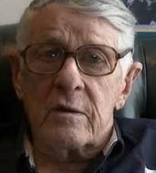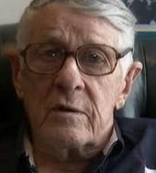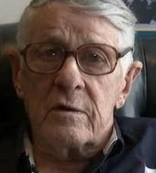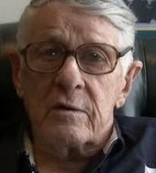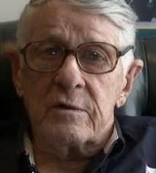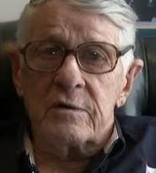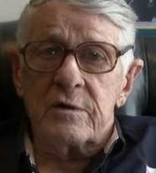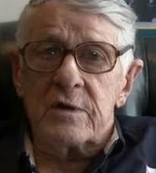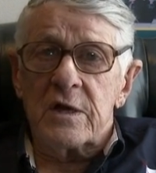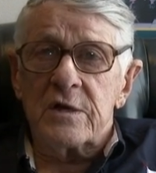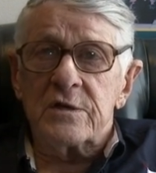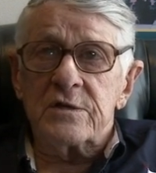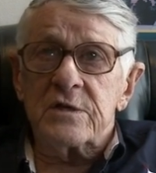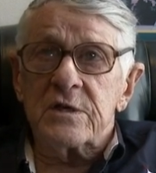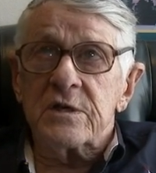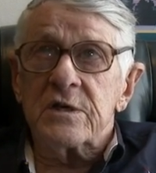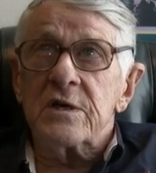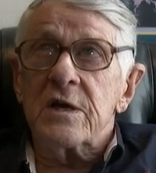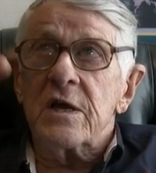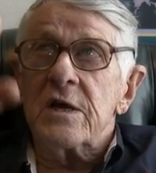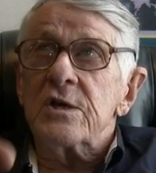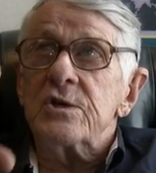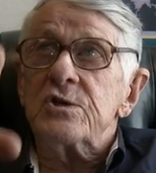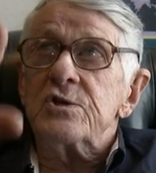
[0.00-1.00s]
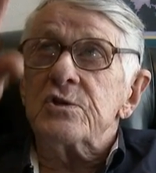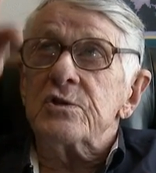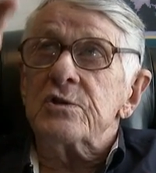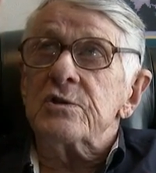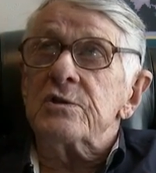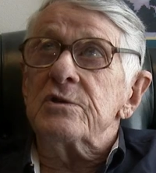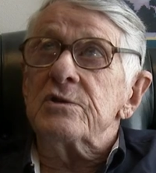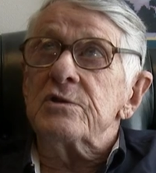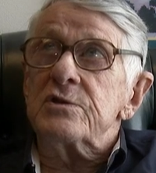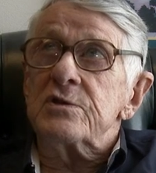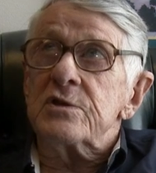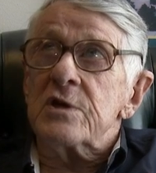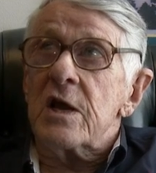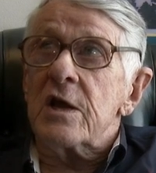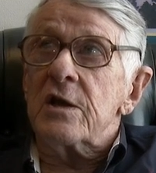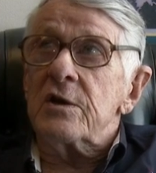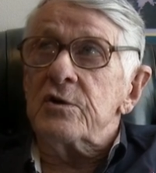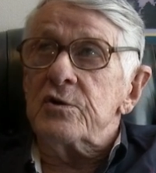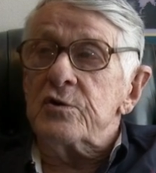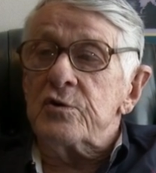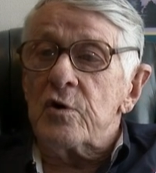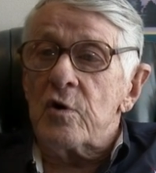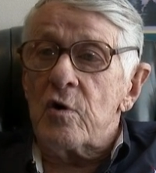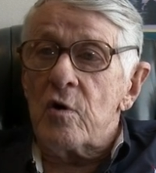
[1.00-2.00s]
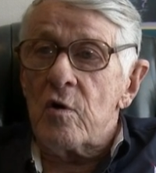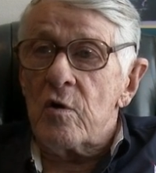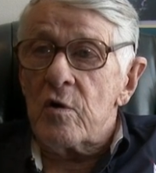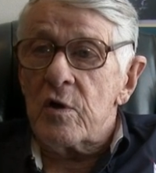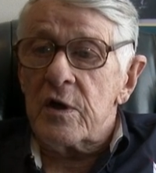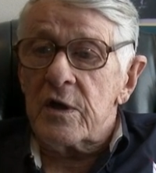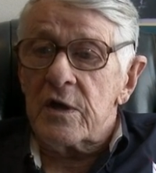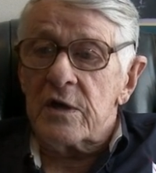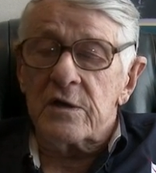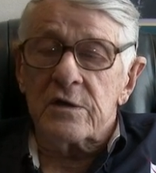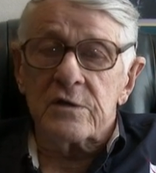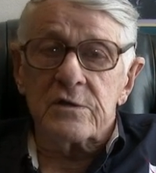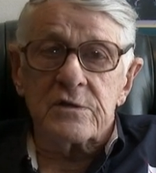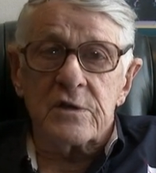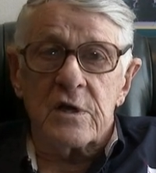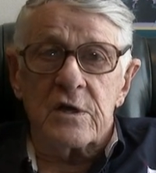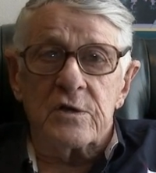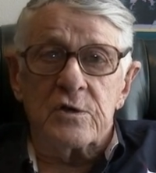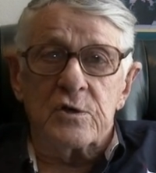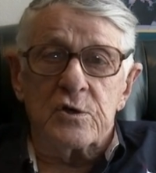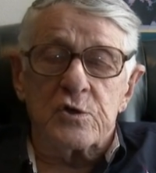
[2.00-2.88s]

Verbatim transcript: Uh, designations and drawings